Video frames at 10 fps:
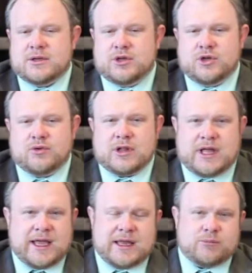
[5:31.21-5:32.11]
new
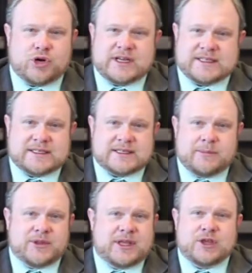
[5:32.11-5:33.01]
client brings in
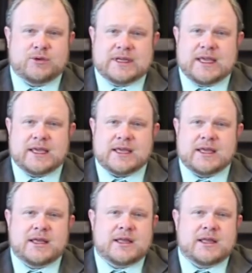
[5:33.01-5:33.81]
something unique,